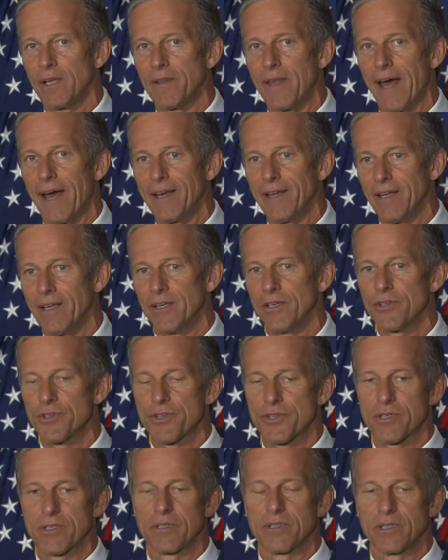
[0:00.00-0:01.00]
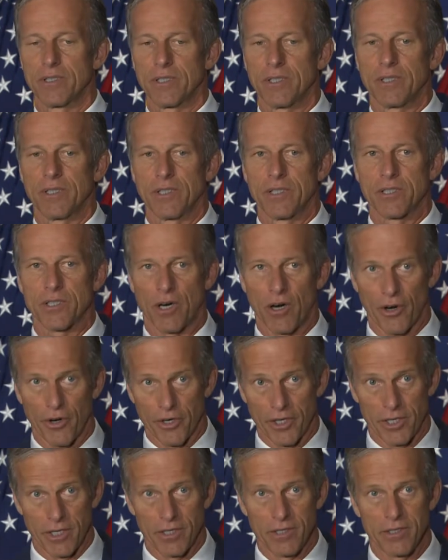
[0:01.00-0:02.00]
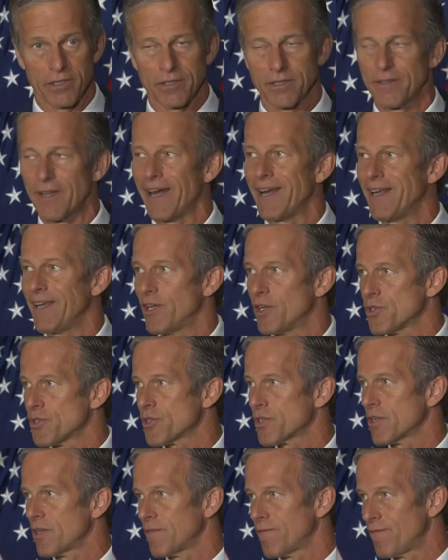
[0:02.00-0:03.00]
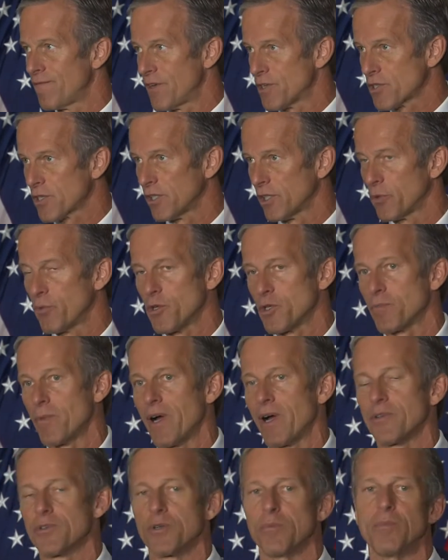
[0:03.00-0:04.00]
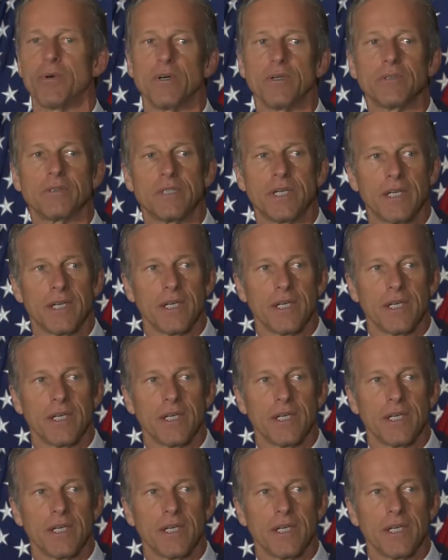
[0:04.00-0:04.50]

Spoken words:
that is targeted, that is fiscally responsible,